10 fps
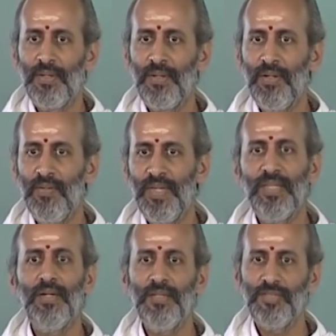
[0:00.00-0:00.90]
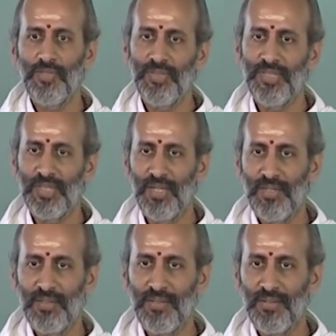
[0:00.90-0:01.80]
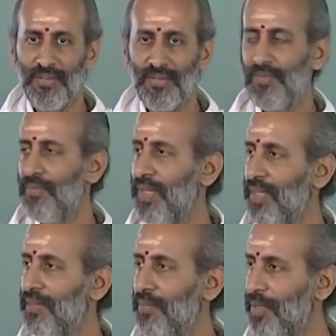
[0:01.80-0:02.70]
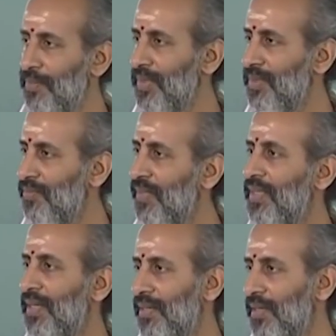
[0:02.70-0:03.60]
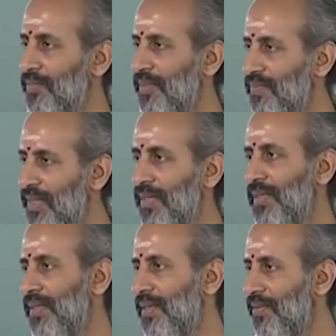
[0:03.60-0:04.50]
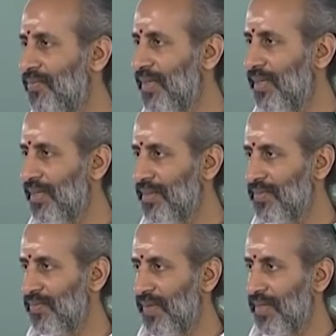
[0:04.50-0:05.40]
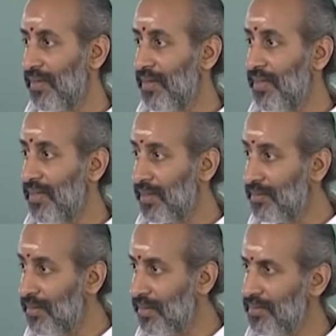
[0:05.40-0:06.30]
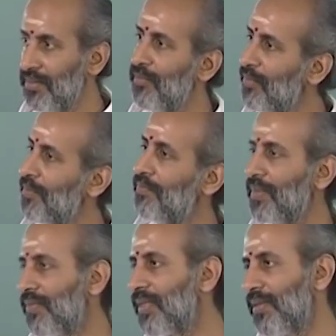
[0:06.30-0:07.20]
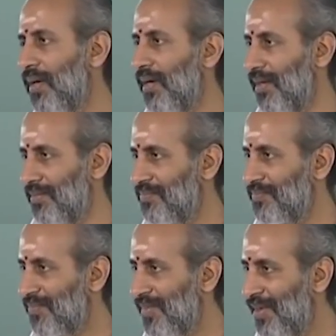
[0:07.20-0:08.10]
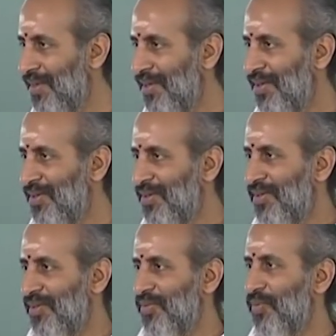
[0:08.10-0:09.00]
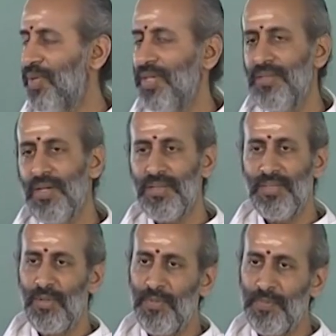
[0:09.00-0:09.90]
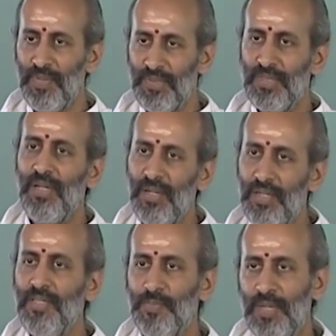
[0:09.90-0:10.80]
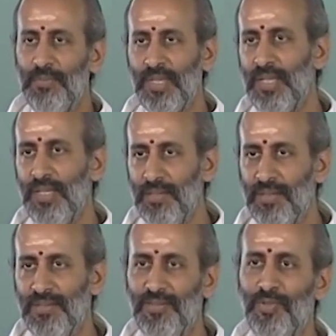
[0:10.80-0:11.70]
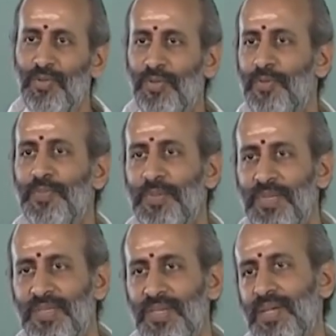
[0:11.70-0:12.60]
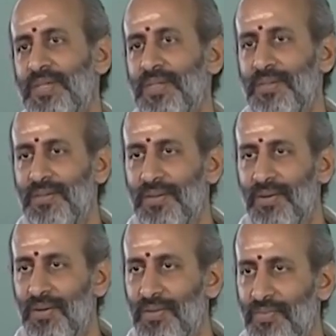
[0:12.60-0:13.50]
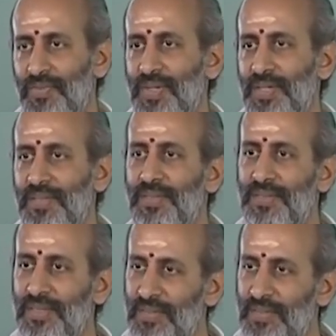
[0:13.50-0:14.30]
called Vedanga Jyotisha, wherein the purpose of Veda has been very clearly defined as Vedahi Yajnartham Abhipravruttaha. So, Yajnartham Abhipravruttaha is primarily so propitiation of the